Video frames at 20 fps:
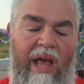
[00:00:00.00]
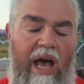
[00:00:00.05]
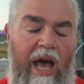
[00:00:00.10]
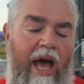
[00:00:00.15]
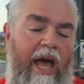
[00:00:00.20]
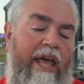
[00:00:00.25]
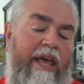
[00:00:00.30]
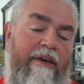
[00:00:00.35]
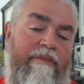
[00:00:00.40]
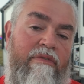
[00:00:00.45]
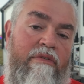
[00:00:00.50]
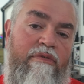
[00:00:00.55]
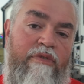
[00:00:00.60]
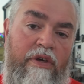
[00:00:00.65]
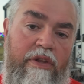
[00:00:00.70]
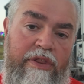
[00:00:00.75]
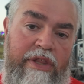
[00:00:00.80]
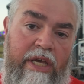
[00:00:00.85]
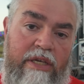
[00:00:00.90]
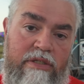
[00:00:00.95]
I haven't
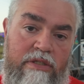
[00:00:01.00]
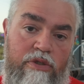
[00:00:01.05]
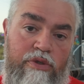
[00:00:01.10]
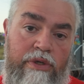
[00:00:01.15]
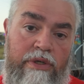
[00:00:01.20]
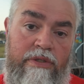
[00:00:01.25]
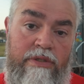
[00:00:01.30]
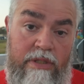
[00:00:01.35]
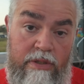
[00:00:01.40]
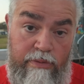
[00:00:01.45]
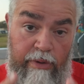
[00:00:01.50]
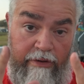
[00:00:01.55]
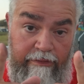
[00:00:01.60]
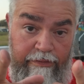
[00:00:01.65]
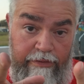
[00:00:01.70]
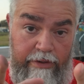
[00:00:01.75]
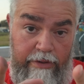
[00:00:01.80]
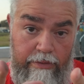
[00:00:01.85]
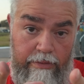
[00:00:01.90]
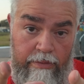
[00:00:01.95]
felt 1,000 Trails is right
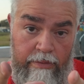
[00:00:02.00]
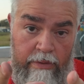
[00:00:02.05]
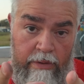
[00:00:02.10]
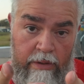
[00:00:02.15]
for you.